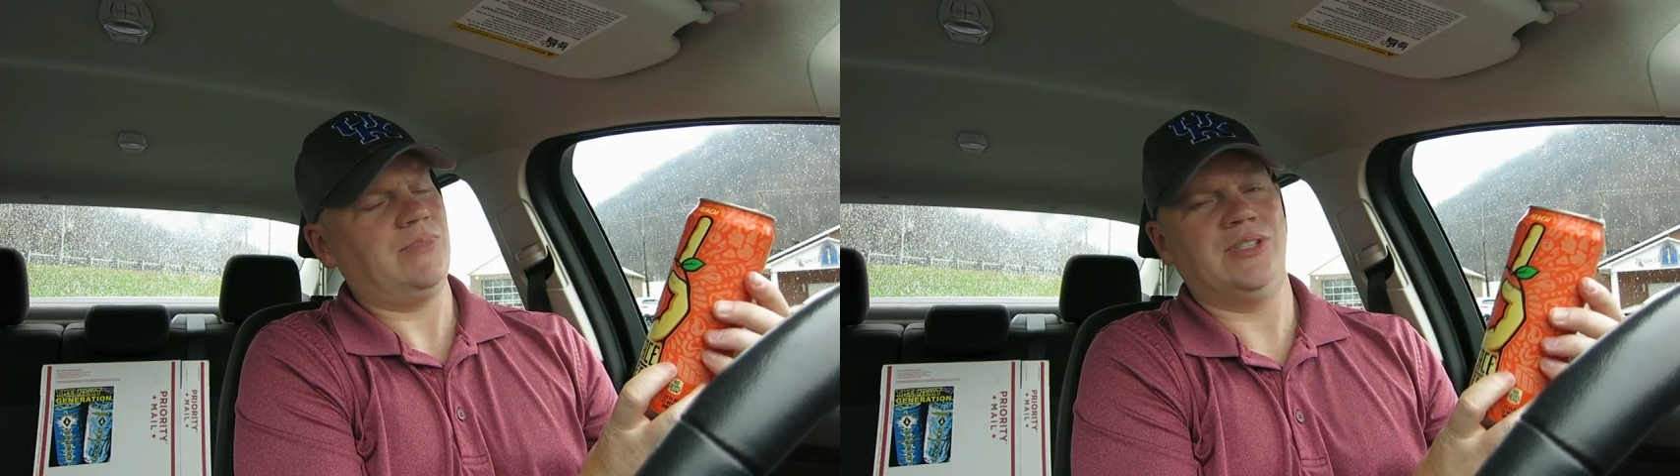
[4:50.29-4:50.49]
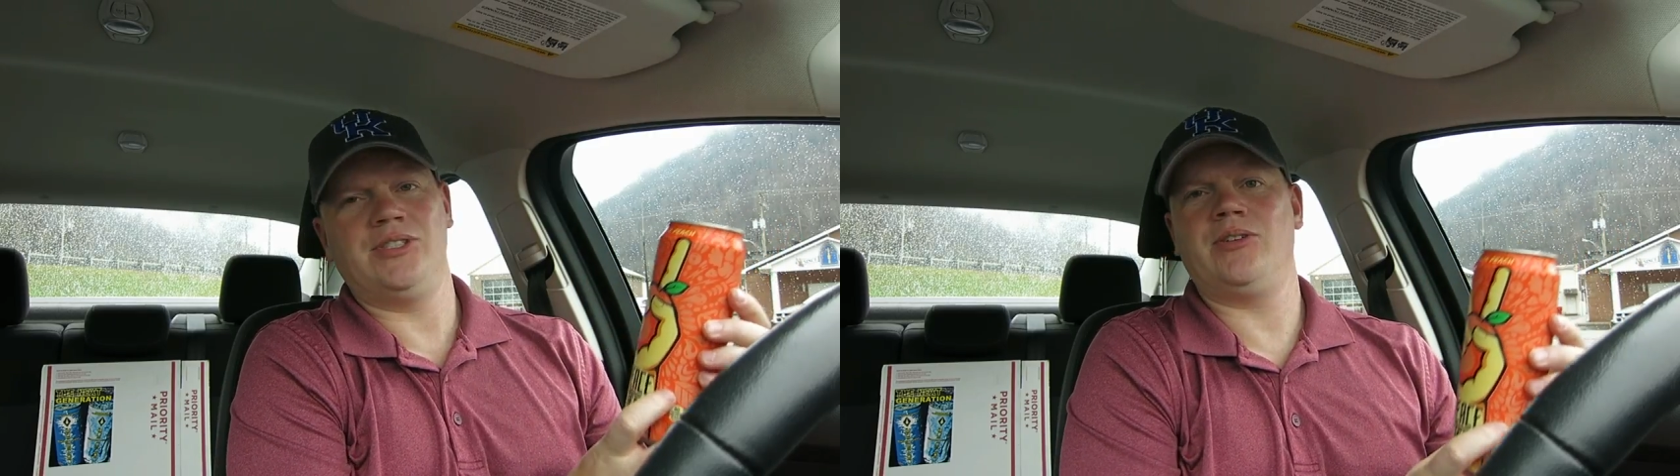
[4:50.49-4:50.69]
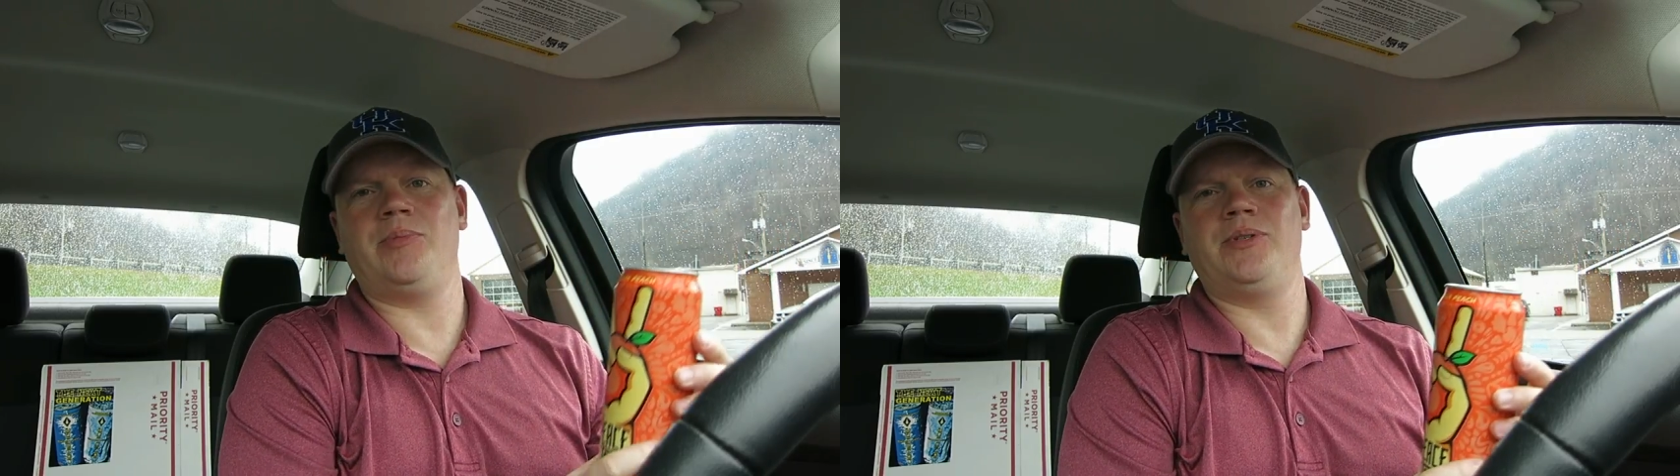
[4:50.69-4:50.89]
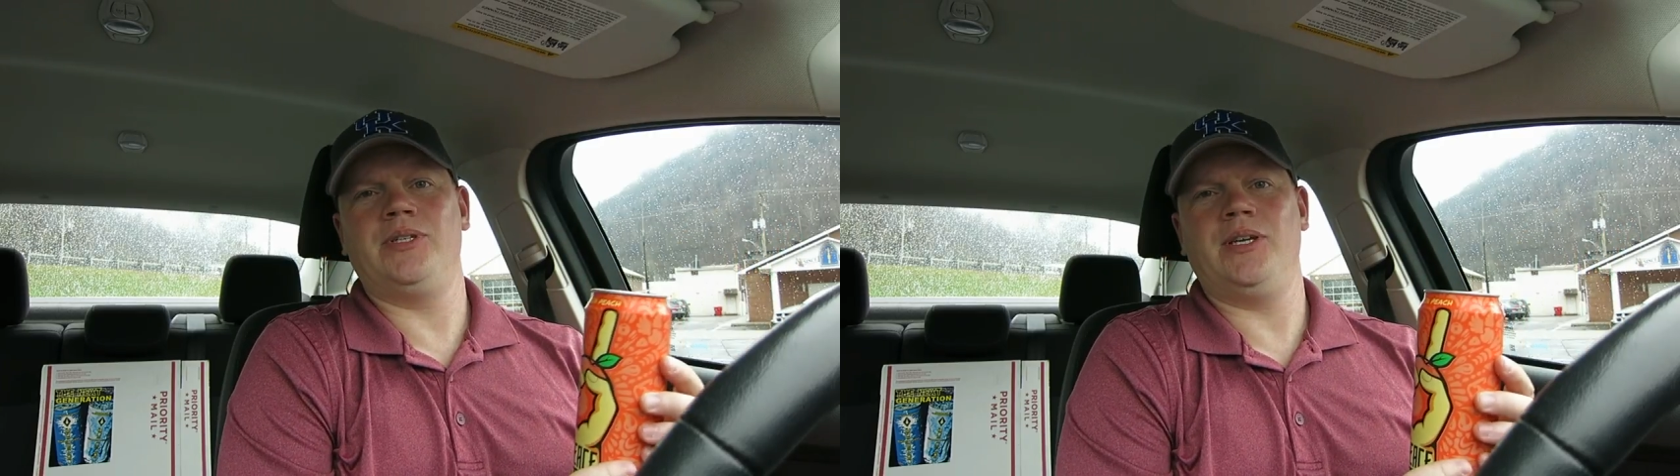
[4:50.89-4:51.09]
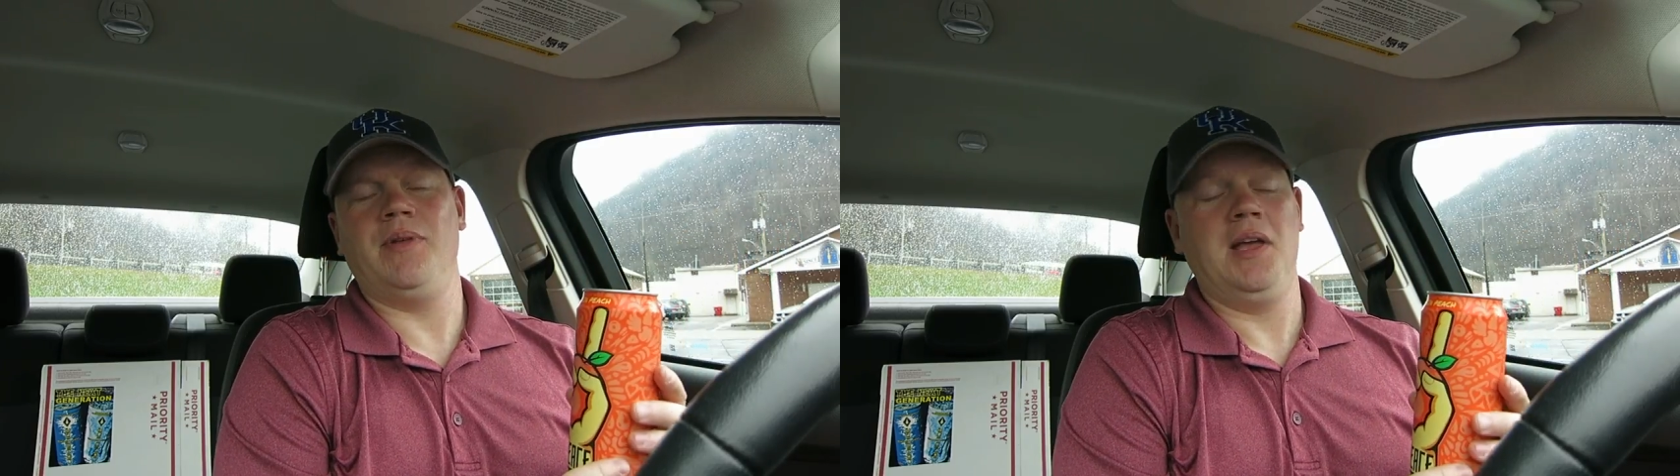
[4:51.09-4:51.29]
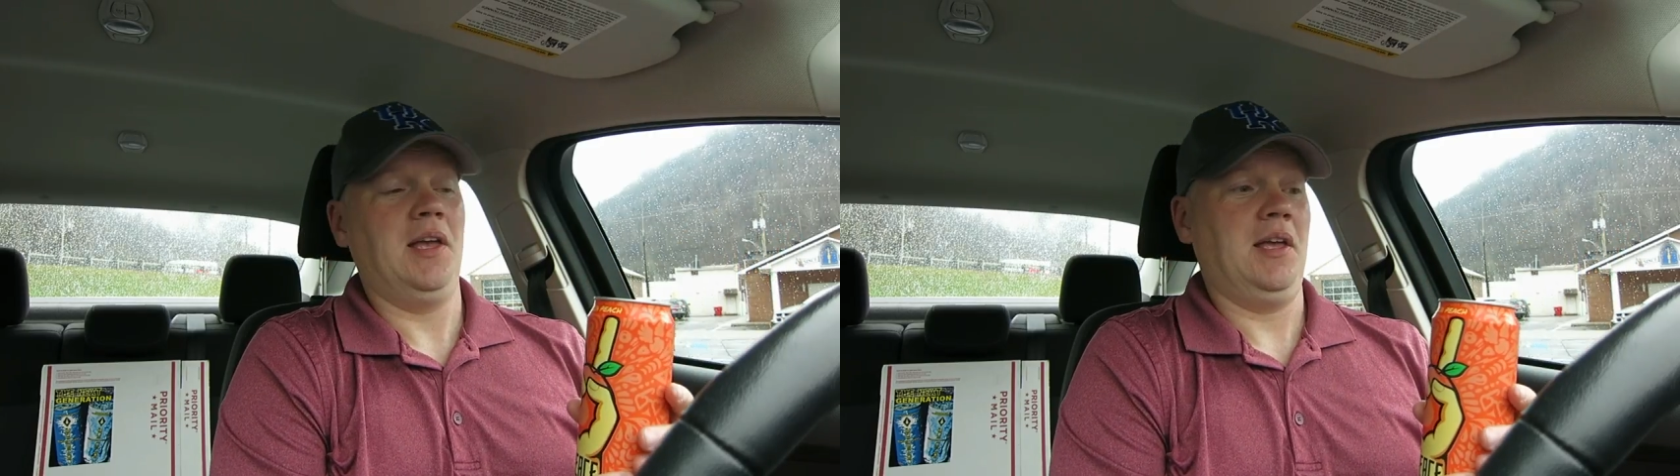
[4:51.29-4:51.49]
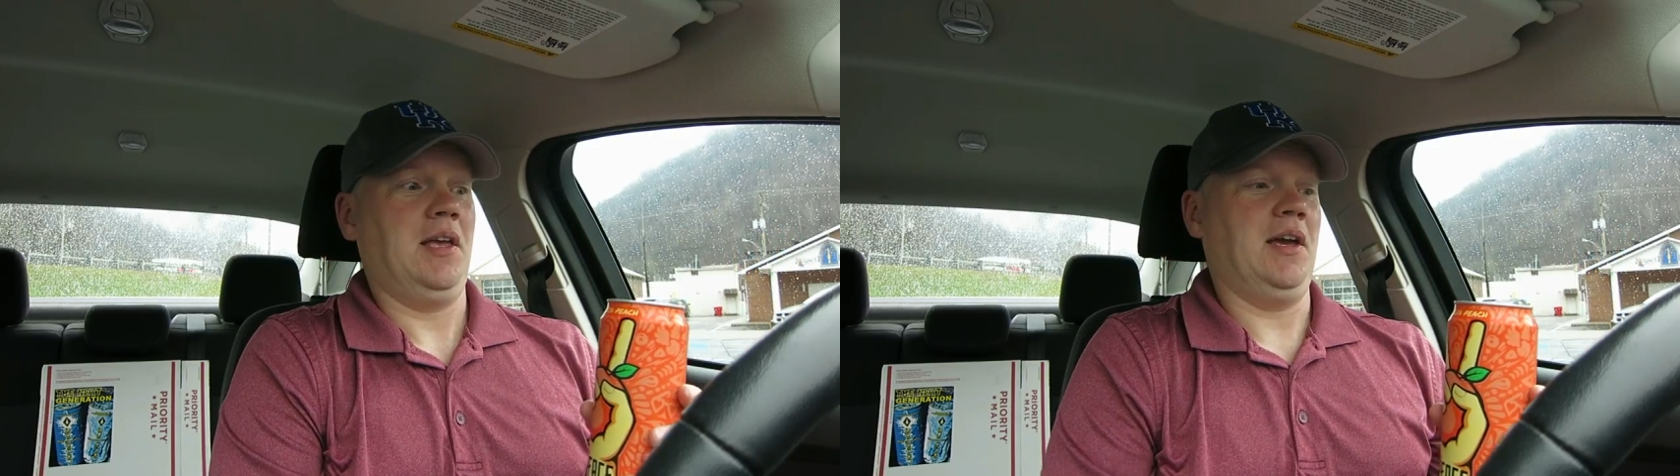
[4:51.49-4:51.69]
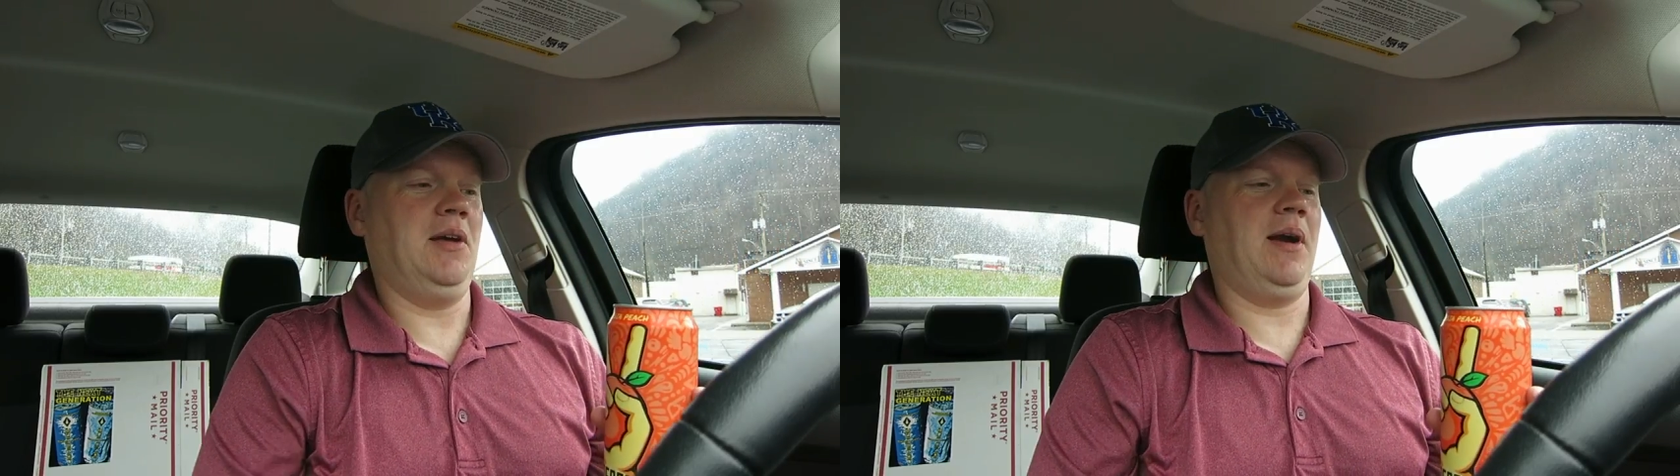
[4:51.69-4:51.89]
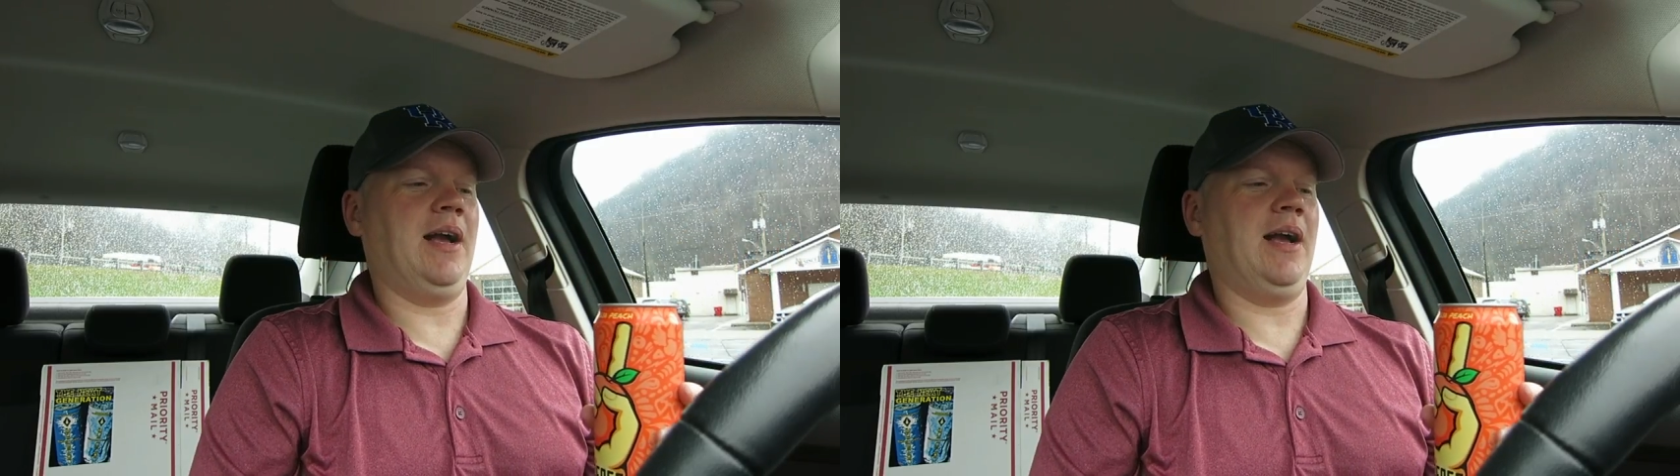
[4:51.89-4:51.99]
zero percent. Anyway,